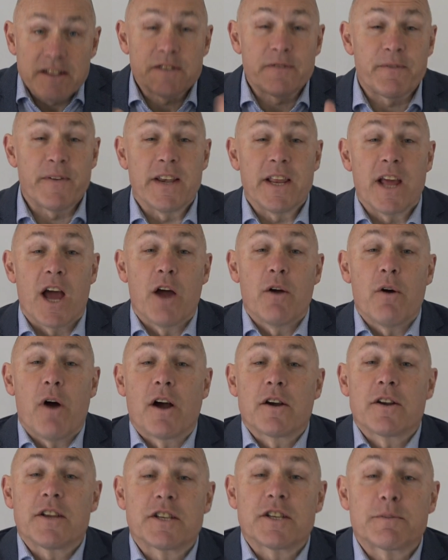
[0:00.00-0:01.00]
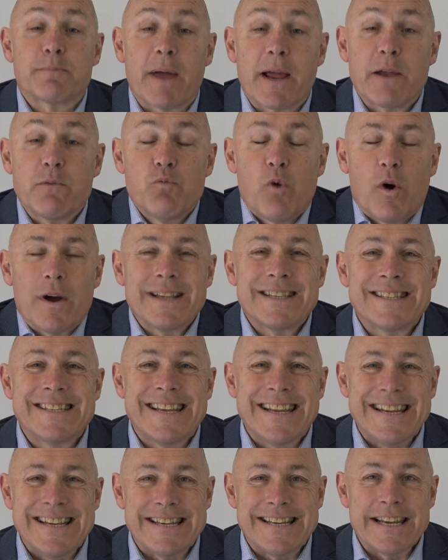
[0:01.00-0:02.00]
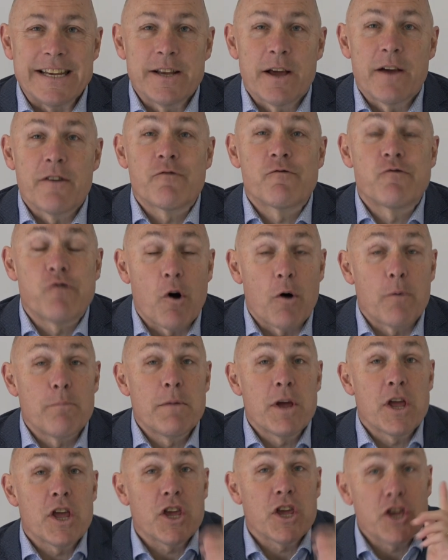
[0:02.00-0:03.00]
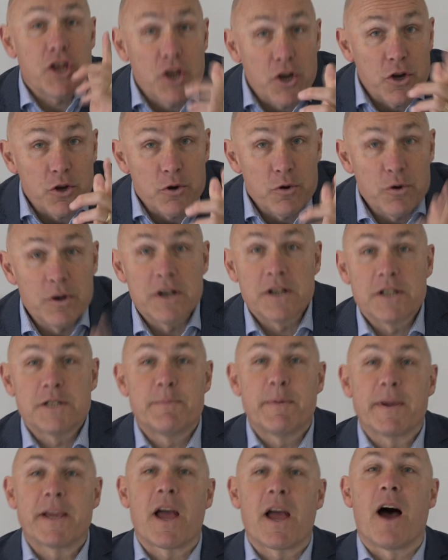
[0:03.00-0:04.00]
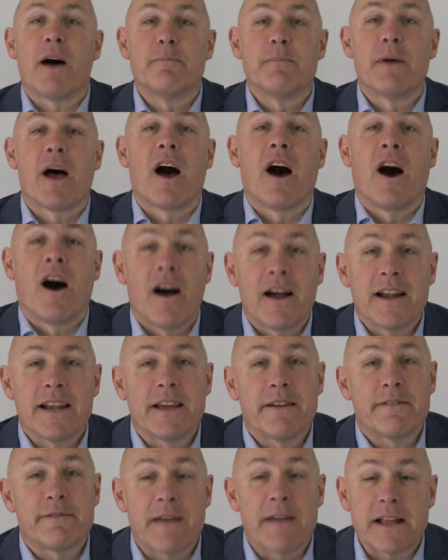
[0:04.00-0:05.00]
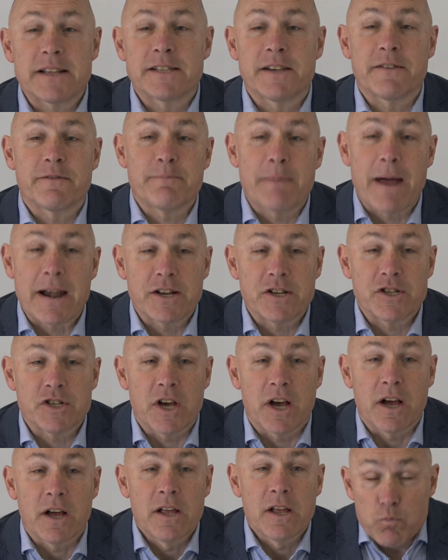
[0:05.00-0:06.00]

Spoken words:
this video, I'm going to explain what is needed from you to become a highly effective manager,